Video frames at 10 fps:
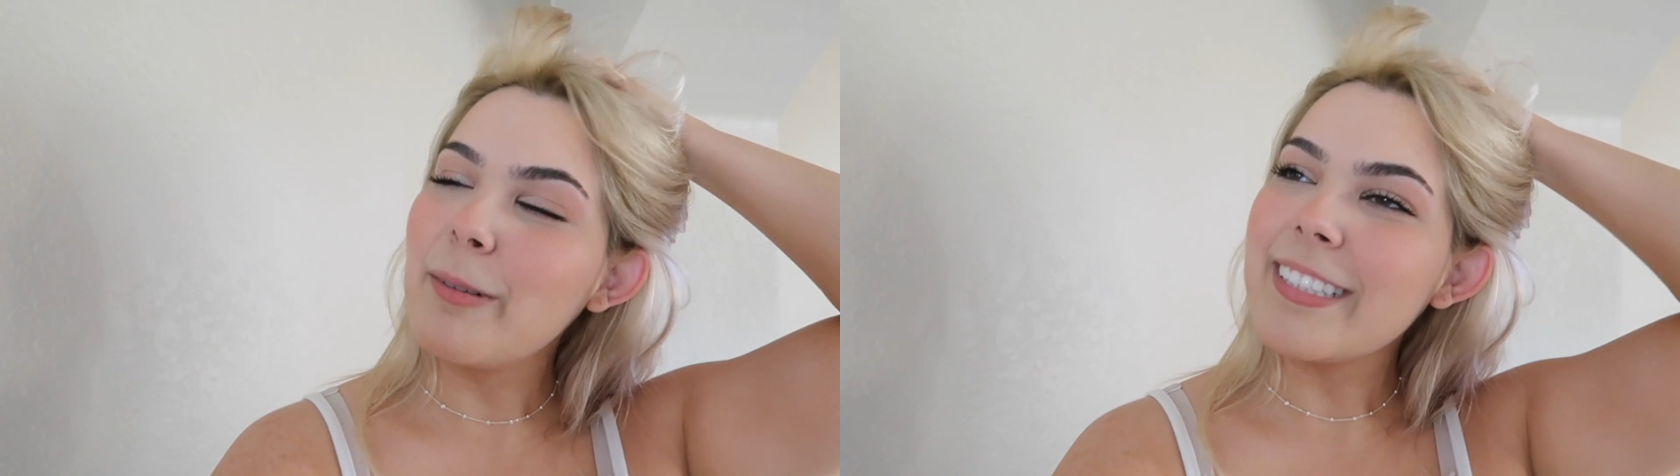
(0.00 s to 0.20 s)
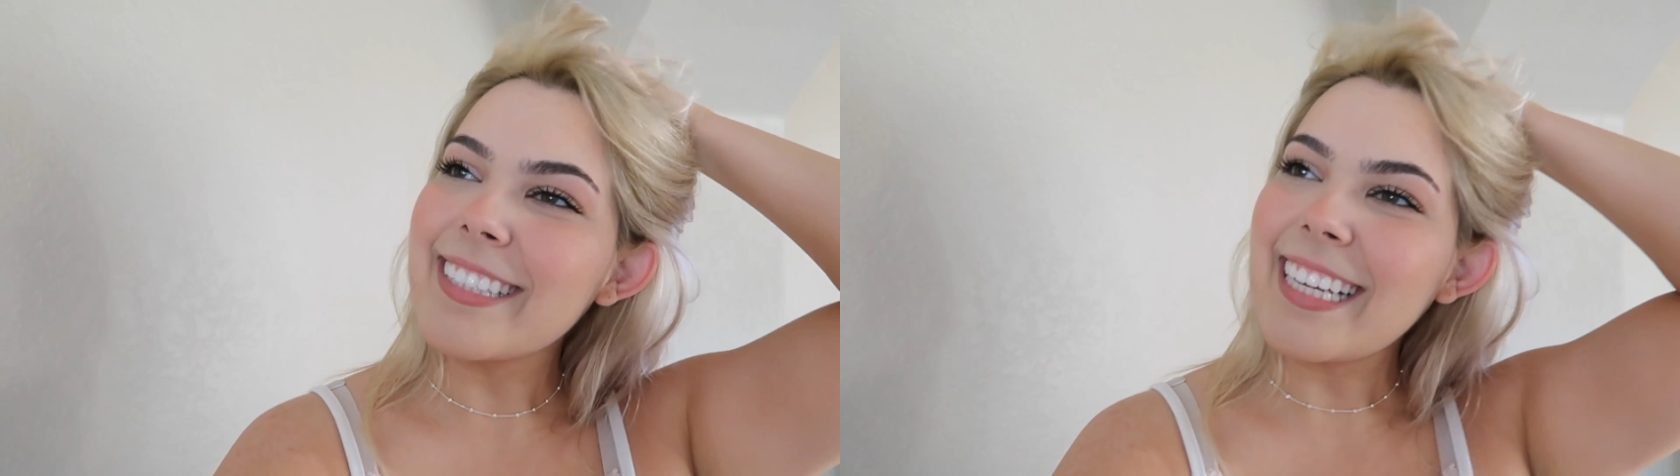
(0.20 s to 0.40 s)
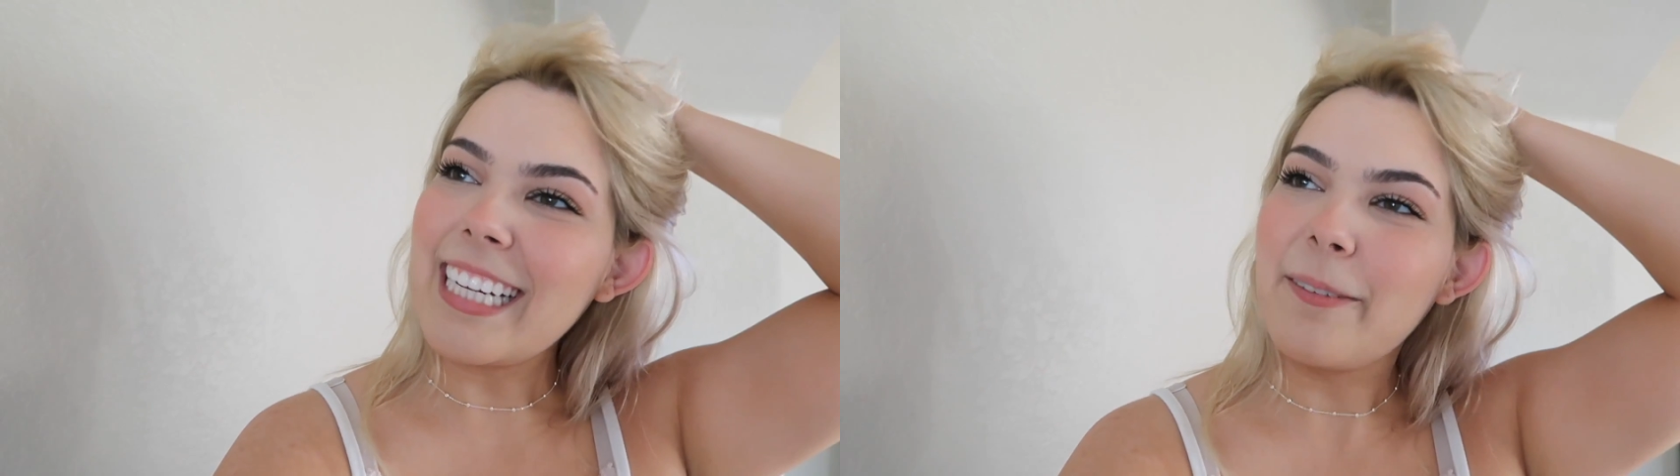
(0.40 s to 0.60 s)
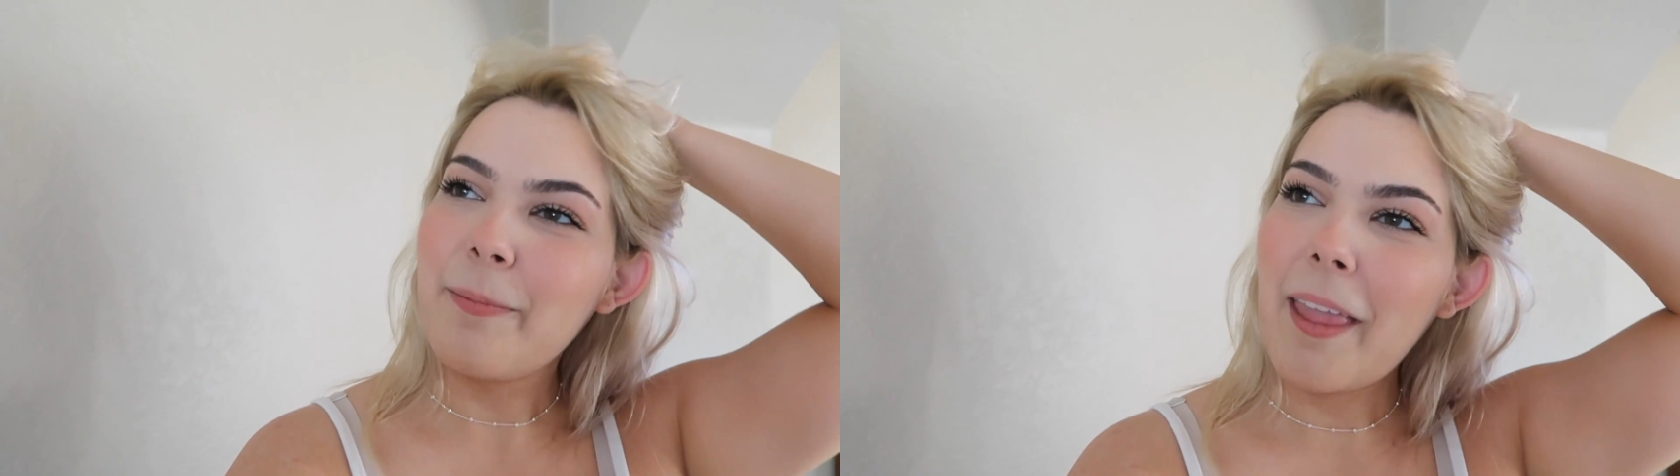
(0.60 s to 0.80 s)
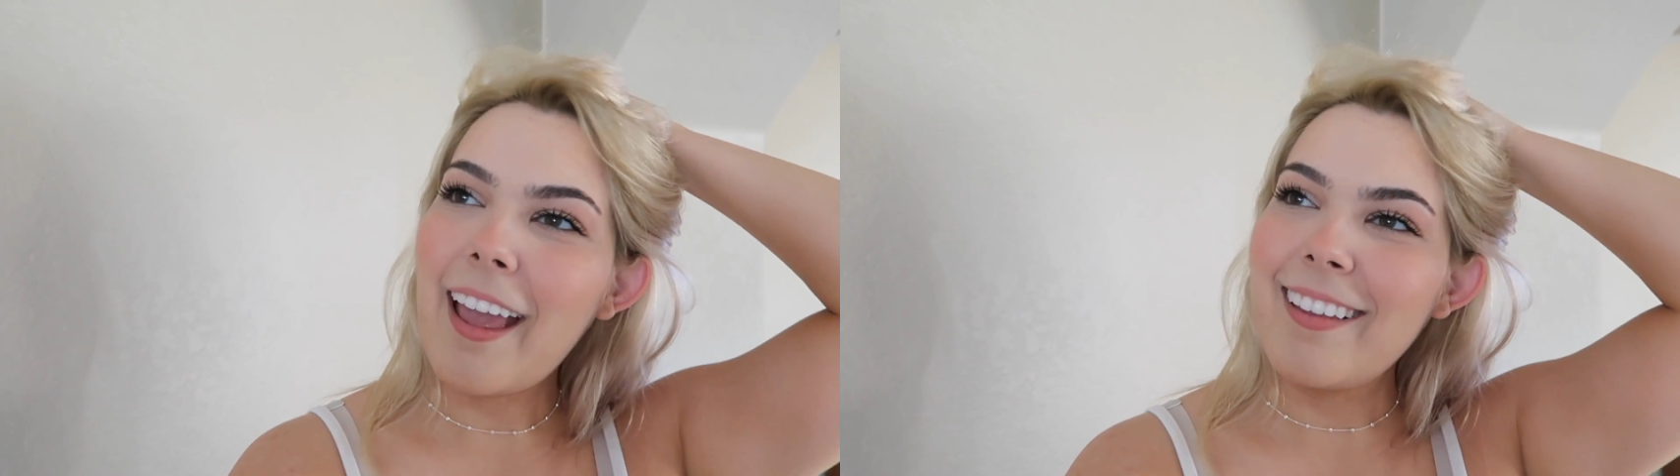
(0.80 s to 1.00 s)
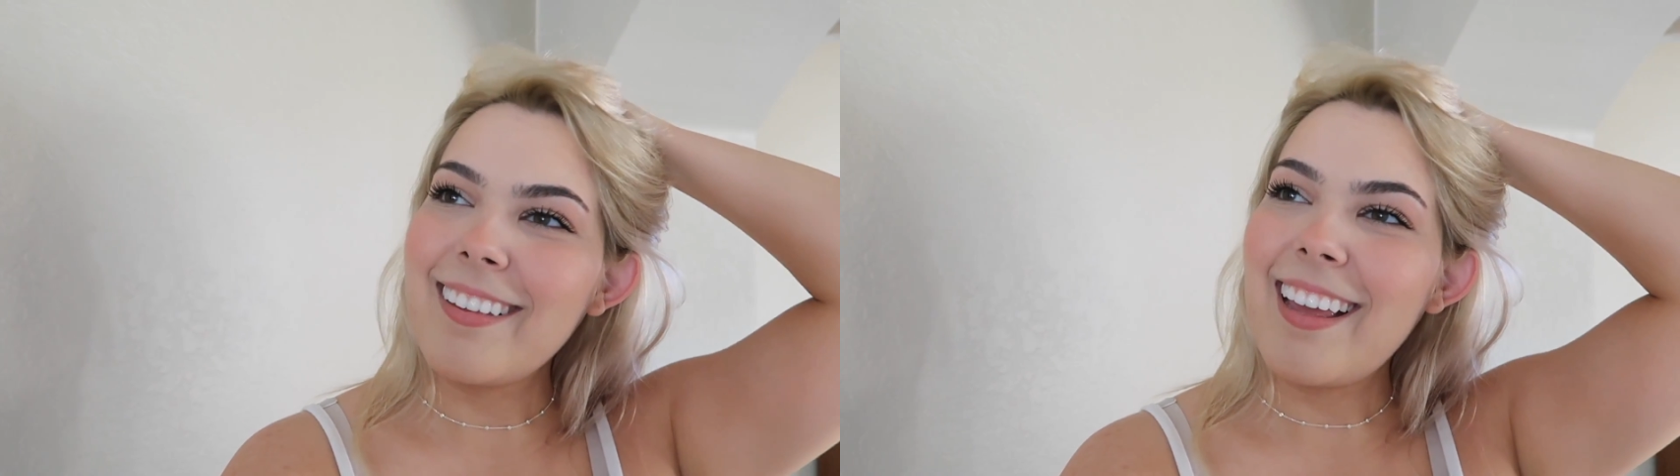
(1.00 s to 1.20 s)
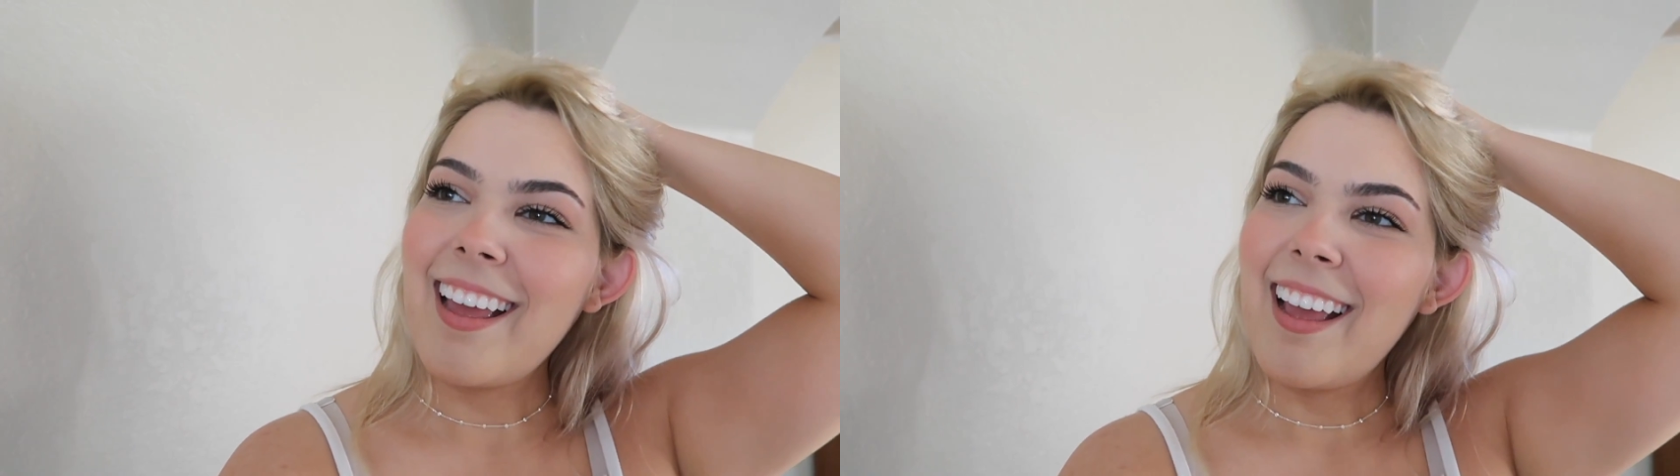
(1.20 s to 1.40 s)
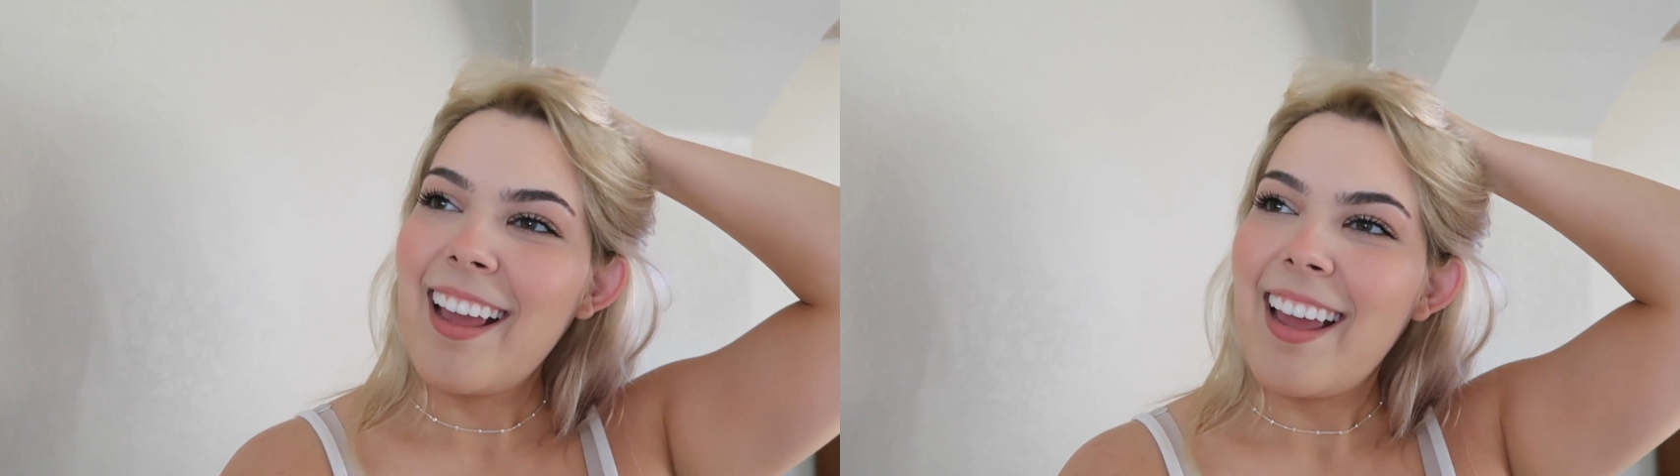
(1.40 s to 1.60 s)
whiskey. Is that
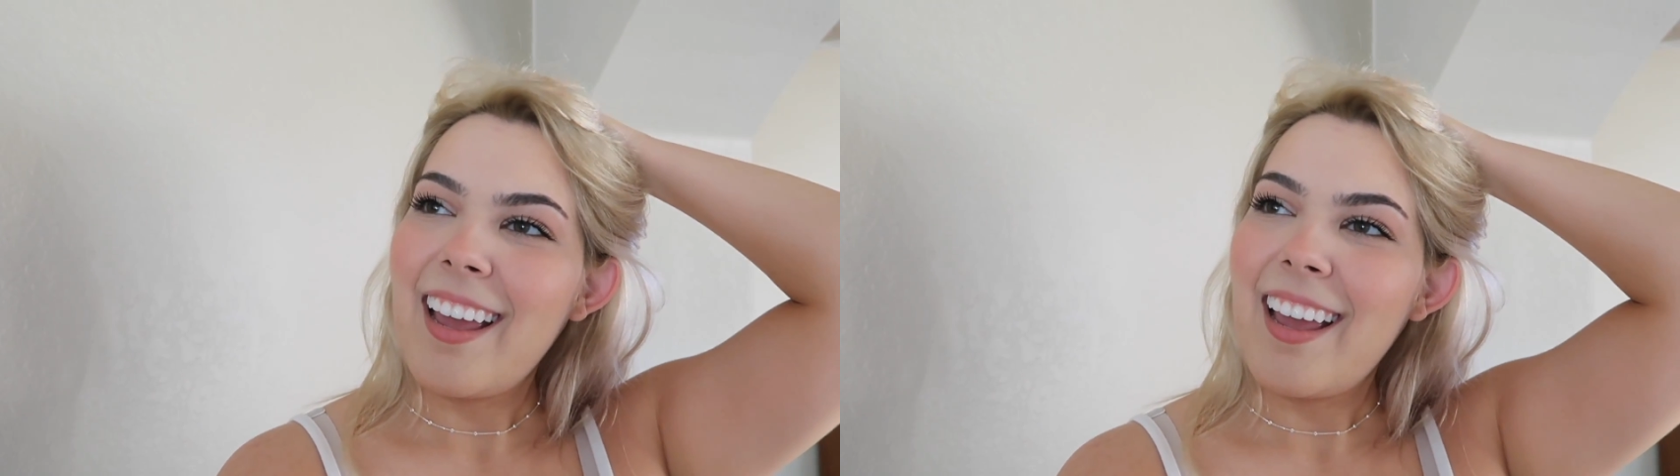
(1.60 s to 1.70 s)
whiskey?